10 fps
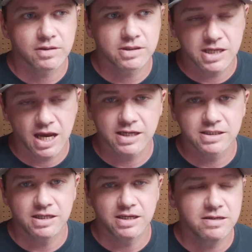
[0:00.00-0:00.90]

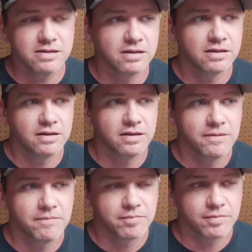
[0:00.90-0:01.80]
Sexton,
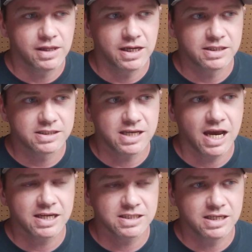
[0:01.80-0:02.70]
and then
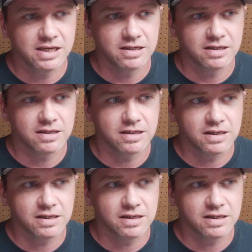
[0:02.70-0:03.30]
Sexton